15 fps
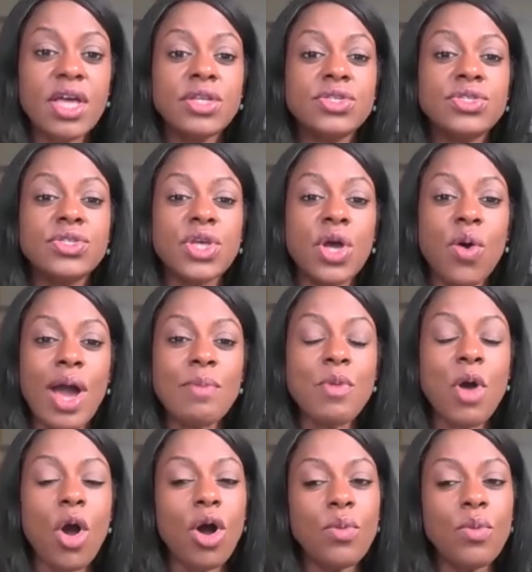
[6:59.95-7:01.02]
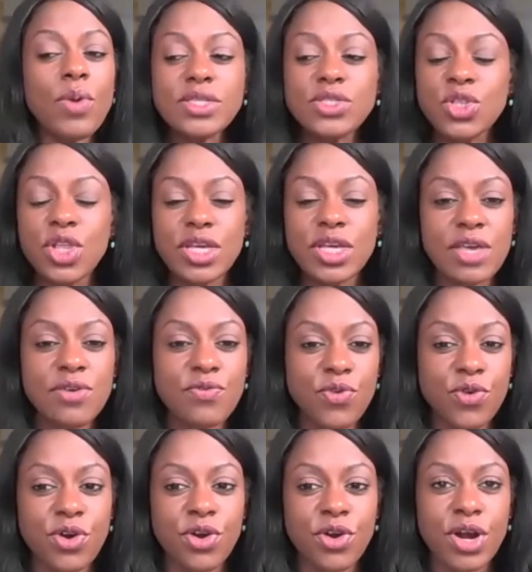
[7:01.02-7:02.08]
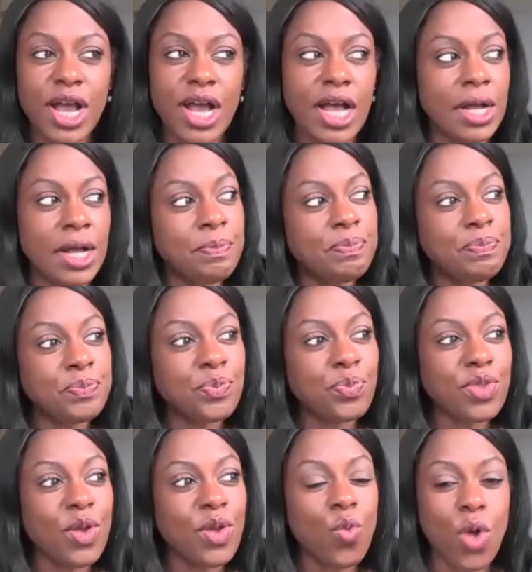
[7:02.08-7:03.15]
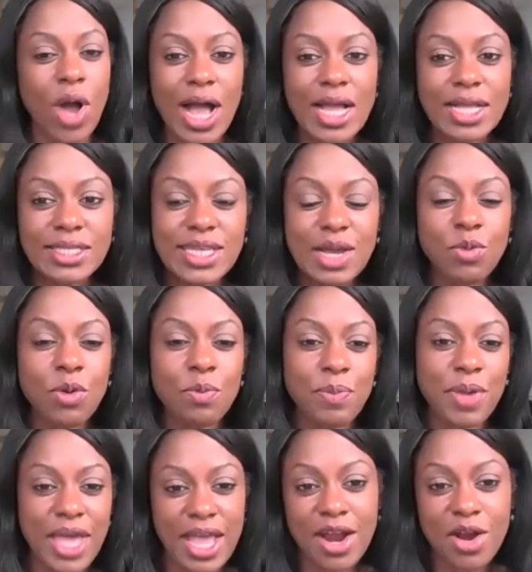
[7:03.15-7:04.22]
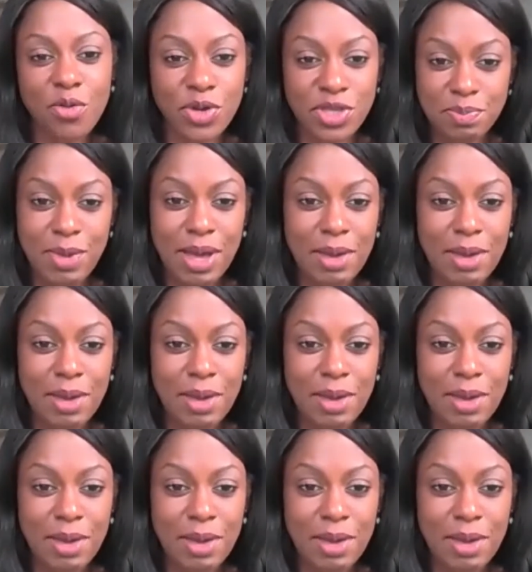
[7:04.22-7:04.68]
So I'm always looking for wines that will pair with my